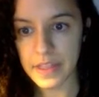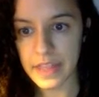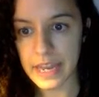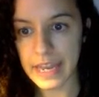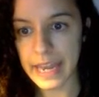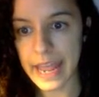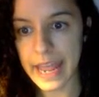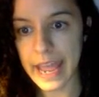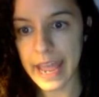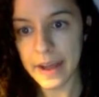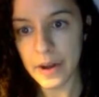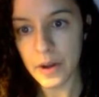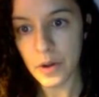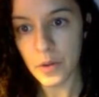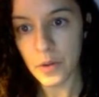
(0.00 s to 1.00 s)
that
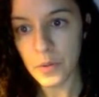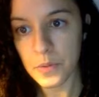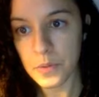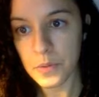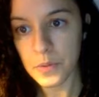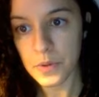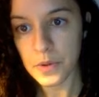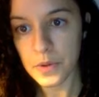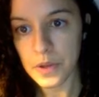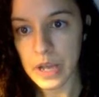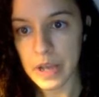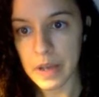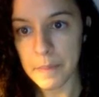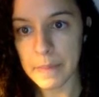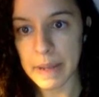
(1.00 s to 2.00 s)
now
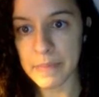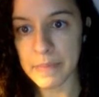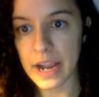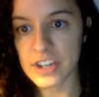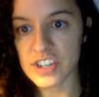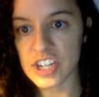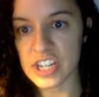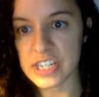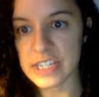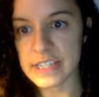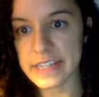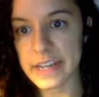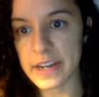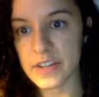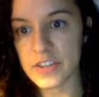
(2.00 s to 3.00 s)
my project
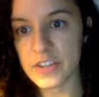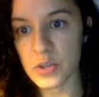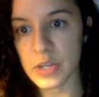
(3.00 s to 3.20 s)
is here.